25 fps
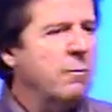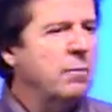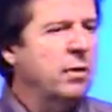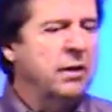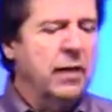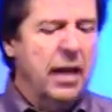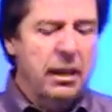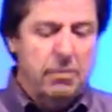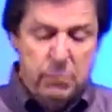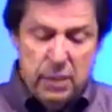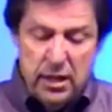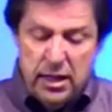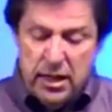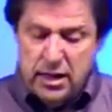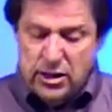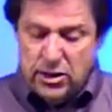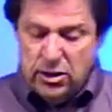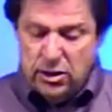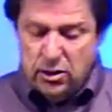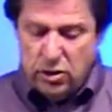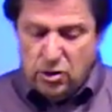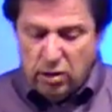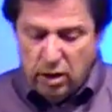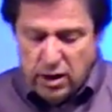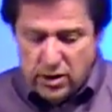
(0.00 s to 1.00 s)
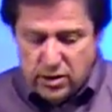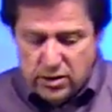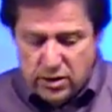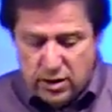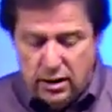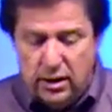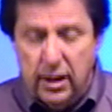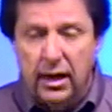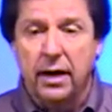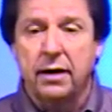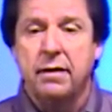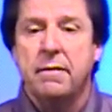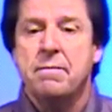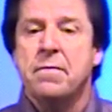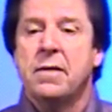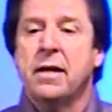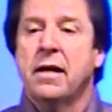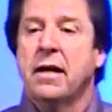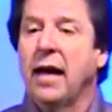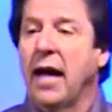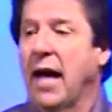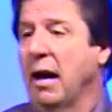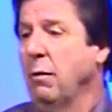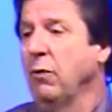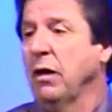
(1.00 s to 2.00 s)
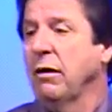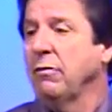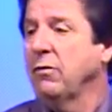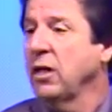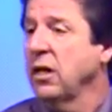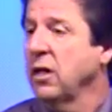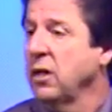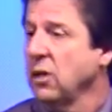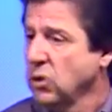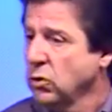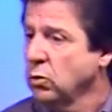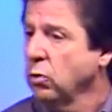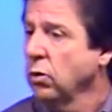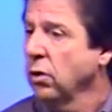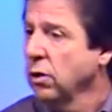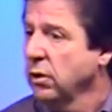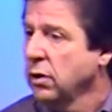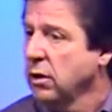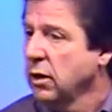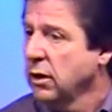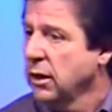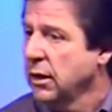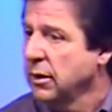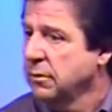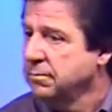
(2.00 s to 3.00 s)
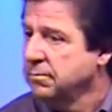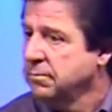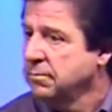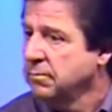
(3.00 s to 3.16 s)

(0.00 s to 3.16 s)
but that means in trusting God, I'm gonna have to get in His Word, aren't I?